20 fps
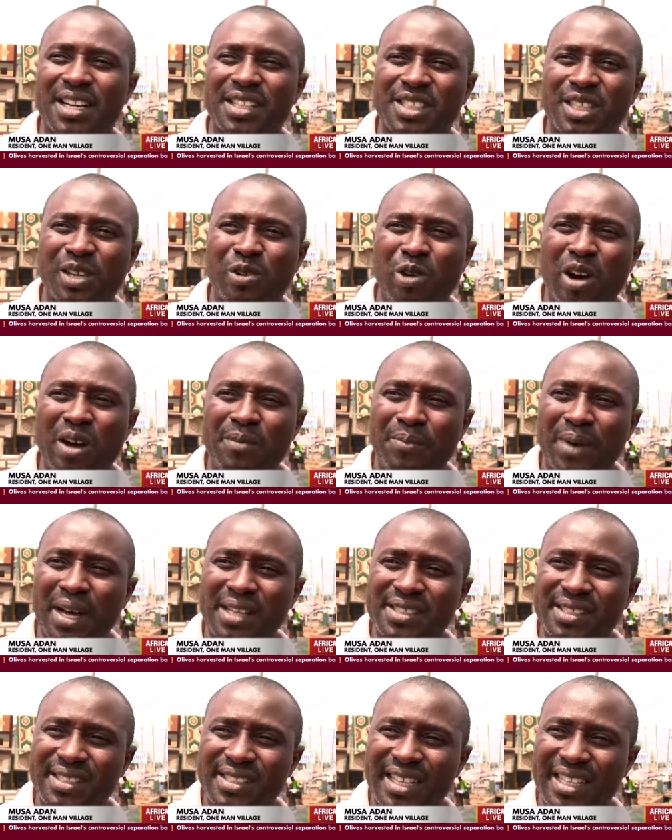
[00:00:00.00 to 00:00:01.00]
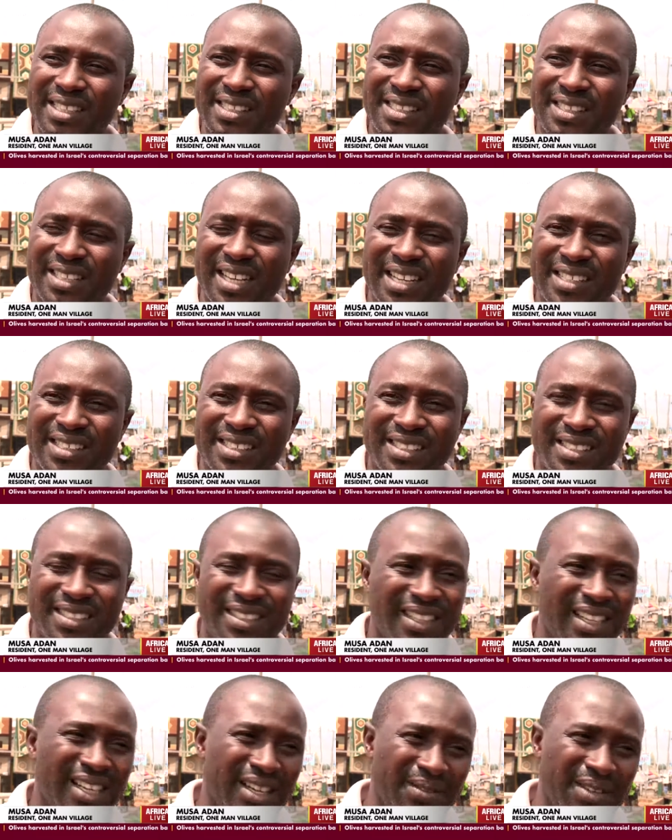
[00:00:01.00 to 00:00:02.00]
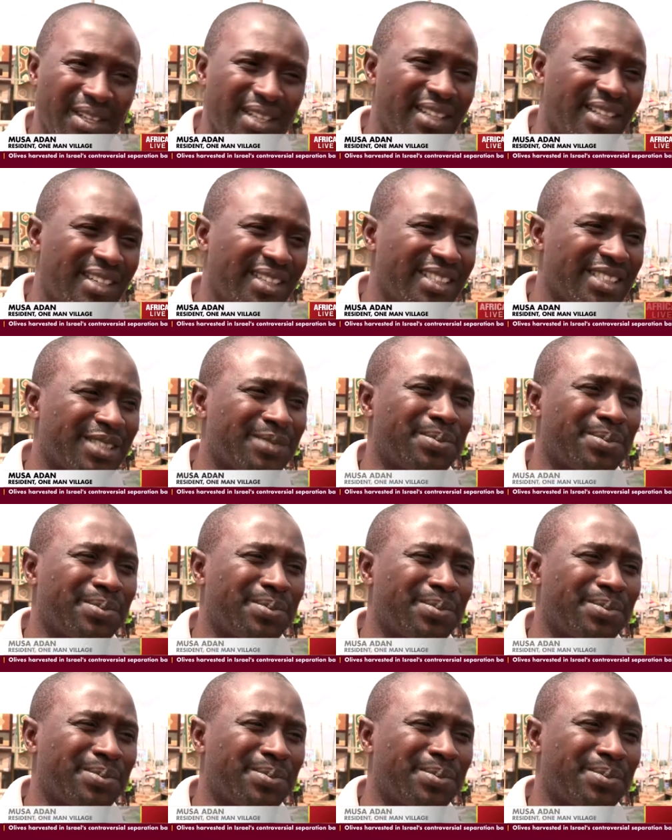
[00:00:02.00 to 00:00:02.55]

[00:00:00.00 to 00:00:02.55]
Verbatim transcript: is a one person that starts living in this